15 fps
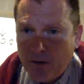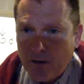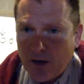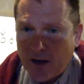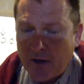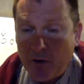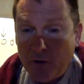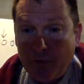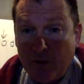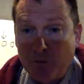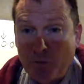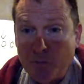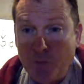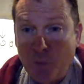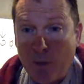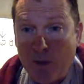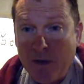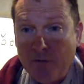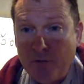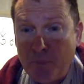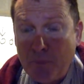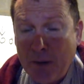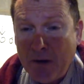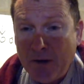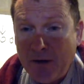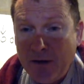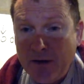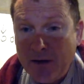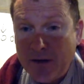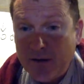I don't know if that's what you wanted for
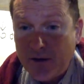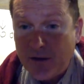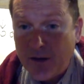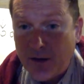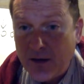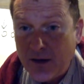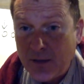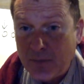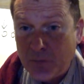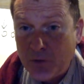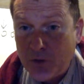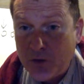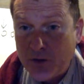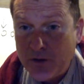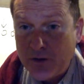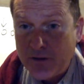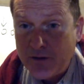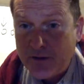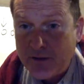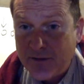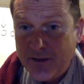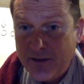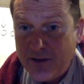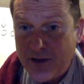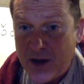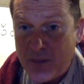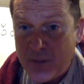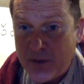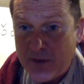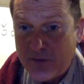parity. I'm looking at the
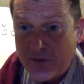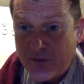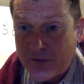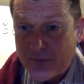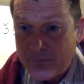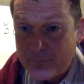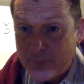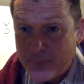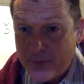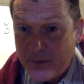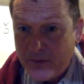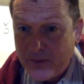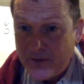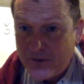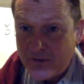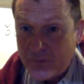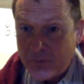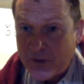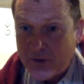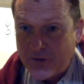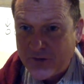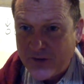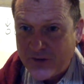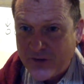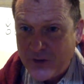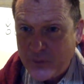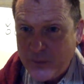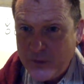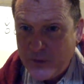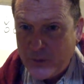comments. Someone else says, can
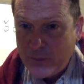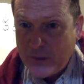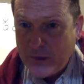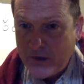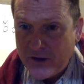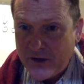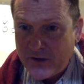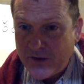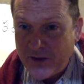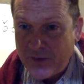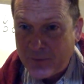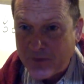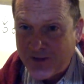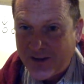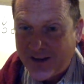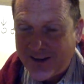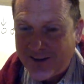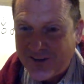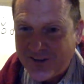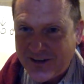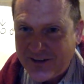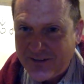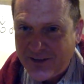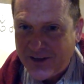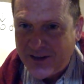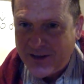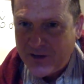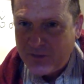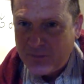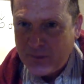we do a parity example? I second the
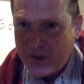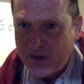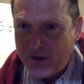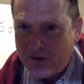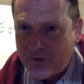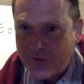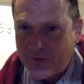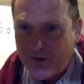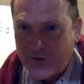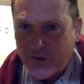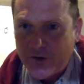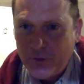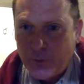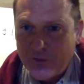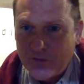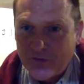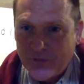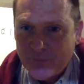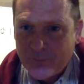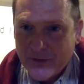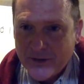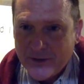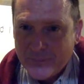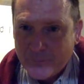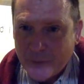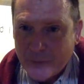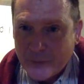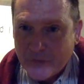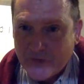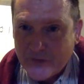idea of parity. So it sounds like you want something,
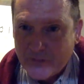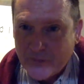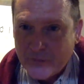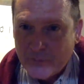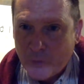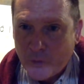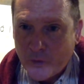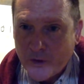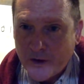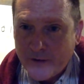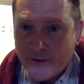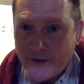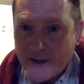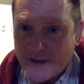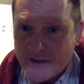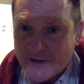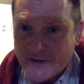probably something more on that.